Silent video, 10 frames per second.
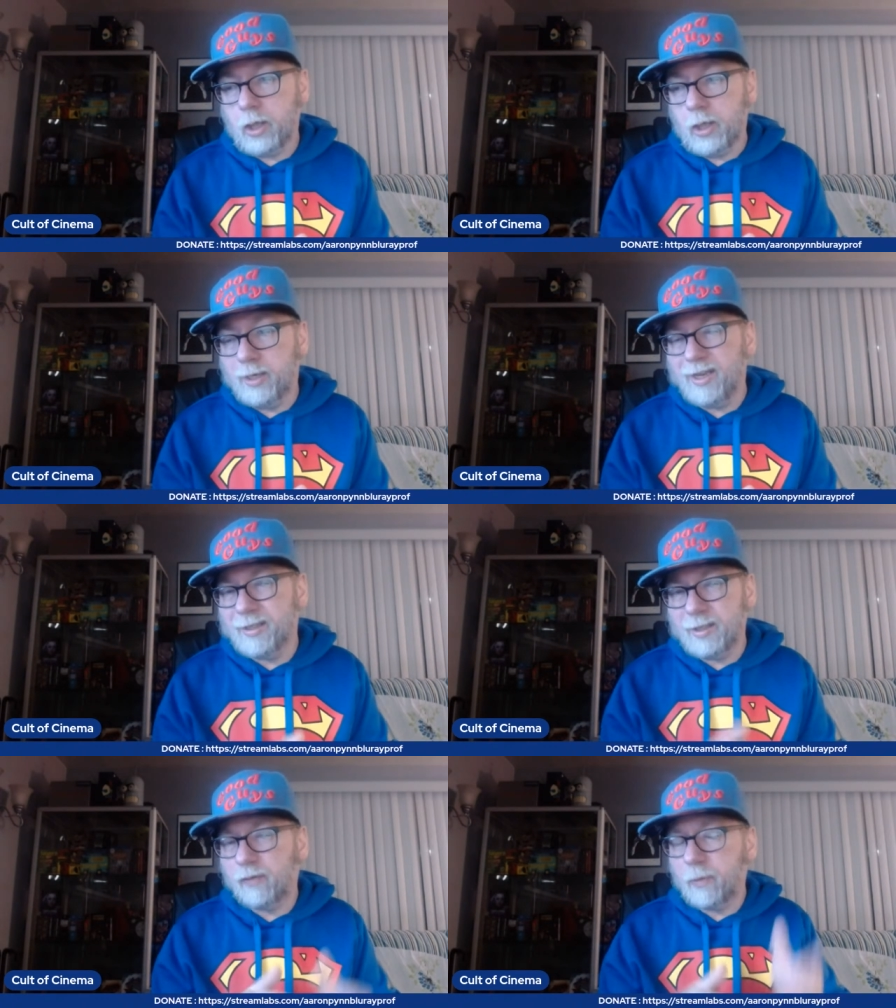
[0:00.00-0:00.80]
And
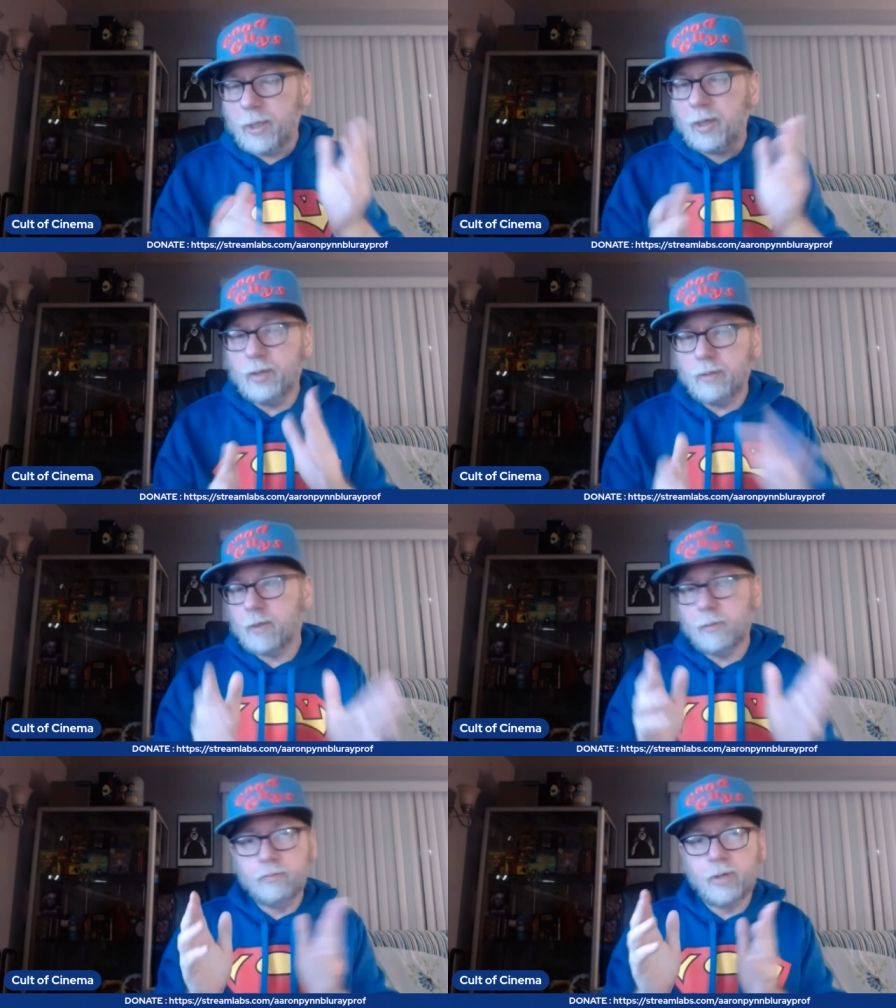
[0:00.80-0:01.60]
from there, you
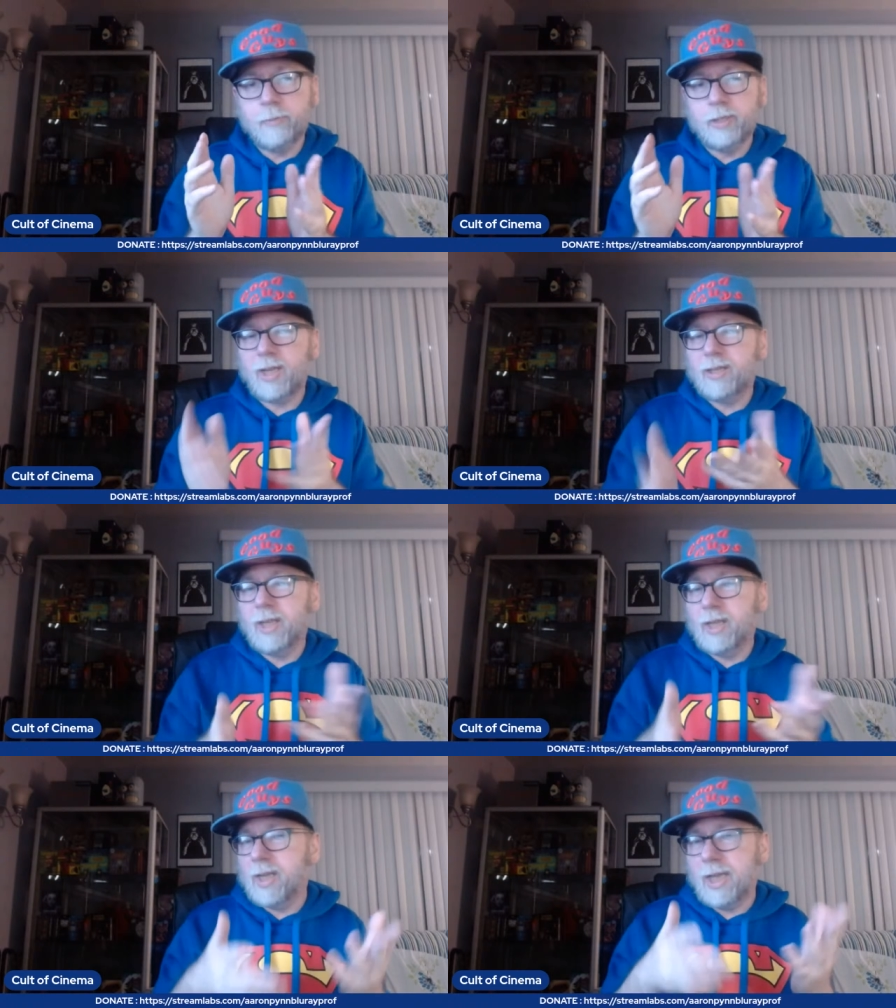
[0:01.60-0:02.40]
can pretty much, I
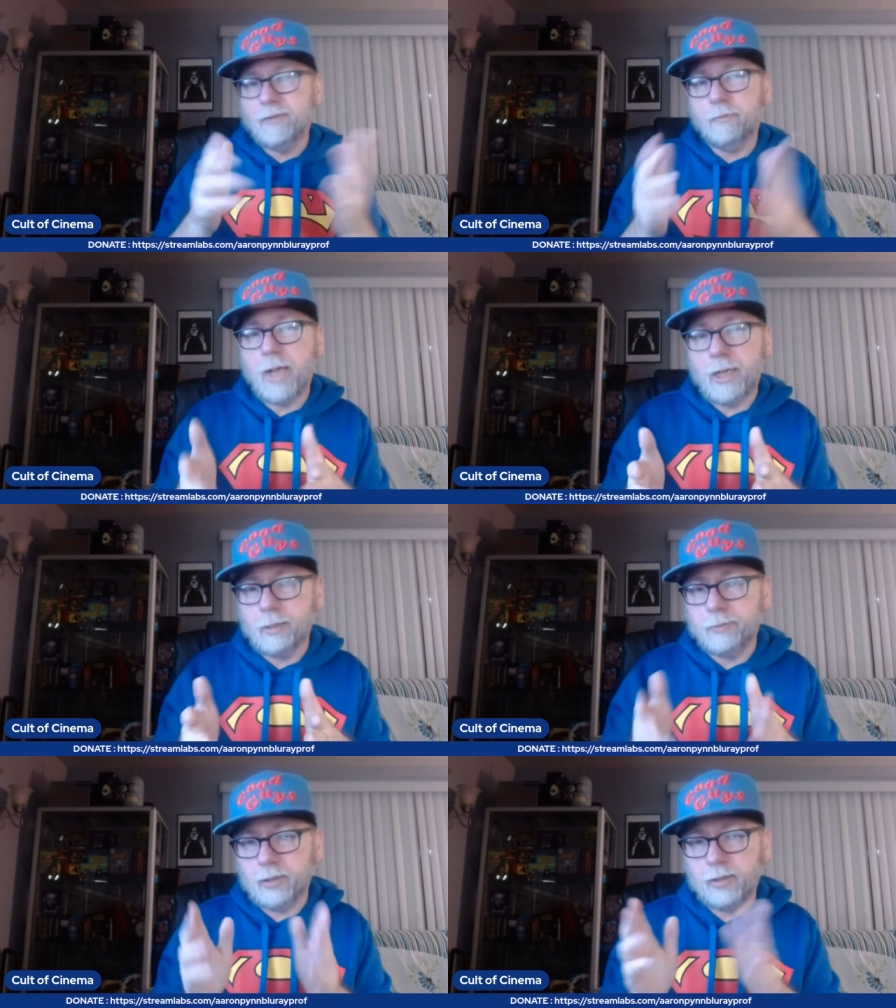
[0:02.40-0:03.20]
say Age of
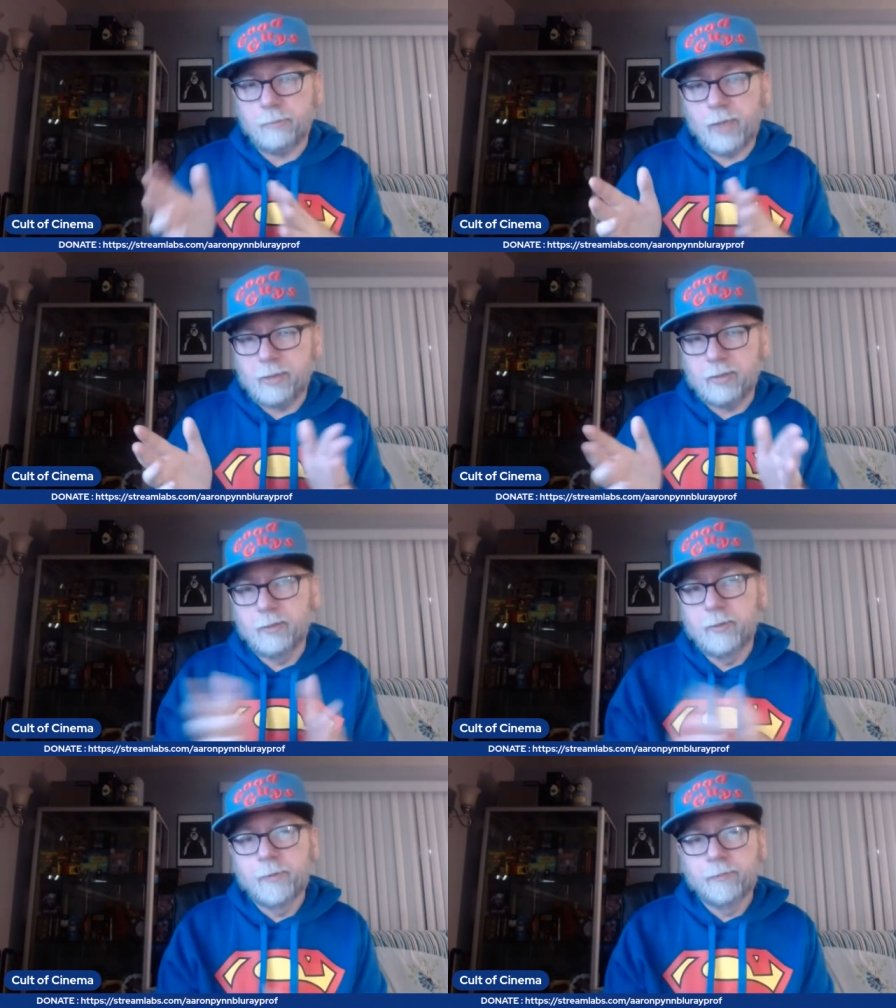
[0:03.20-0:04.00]
Apocalypse and the
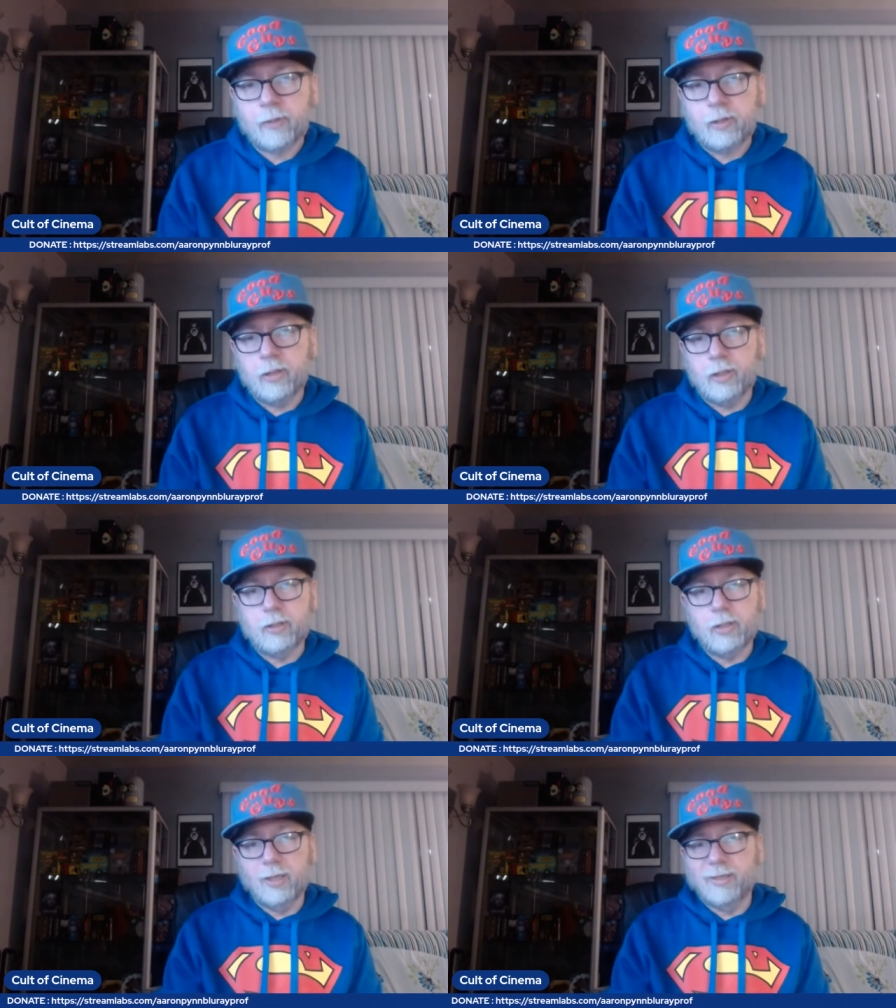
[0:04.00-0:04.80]
Companion
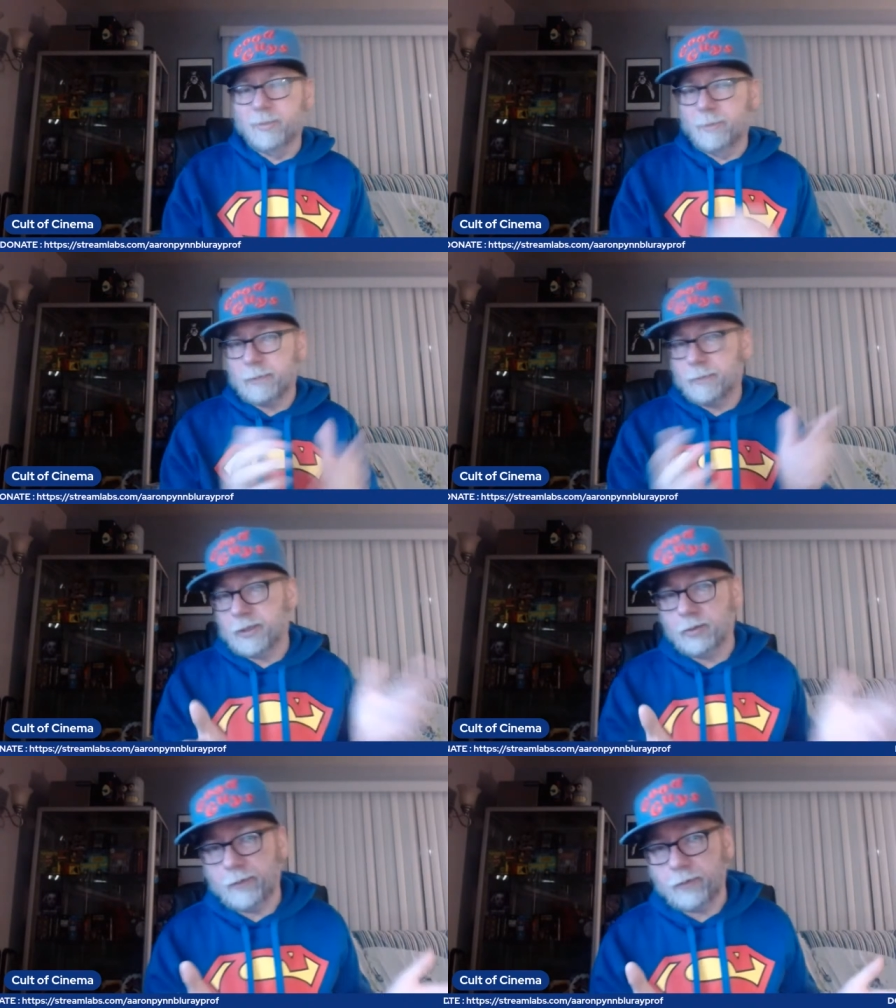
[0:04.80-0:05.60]
is the best place
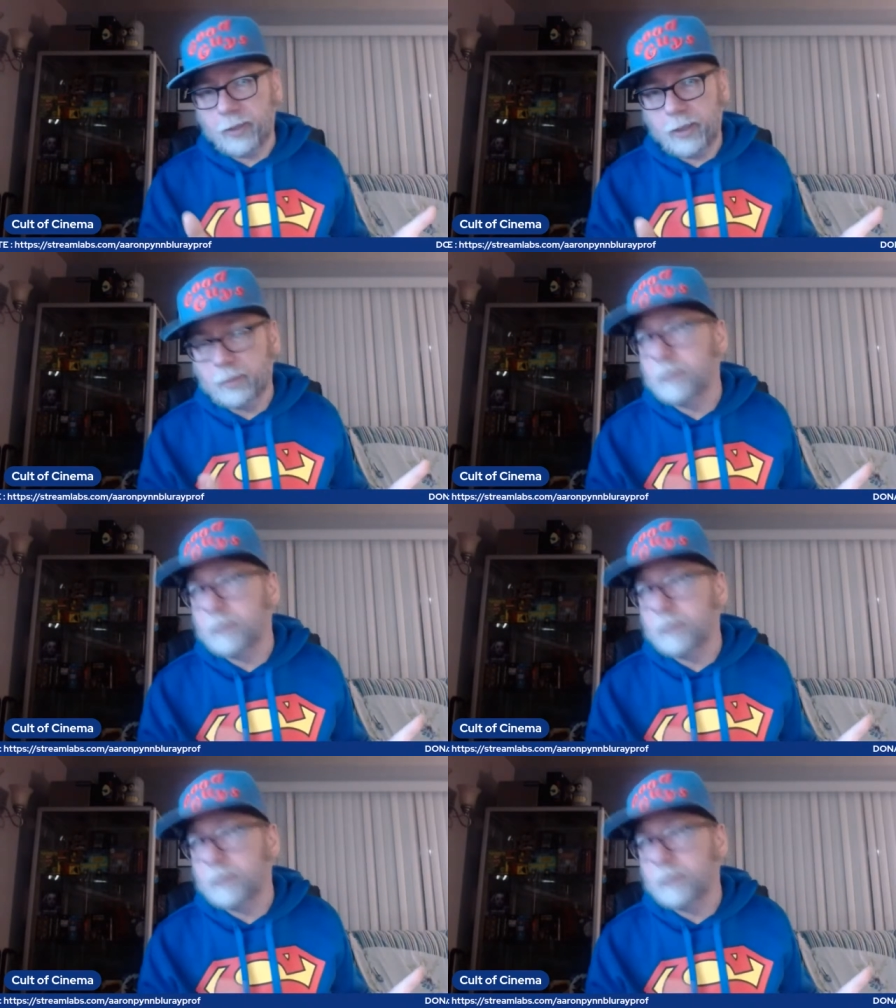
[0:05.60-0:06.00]
to go after that.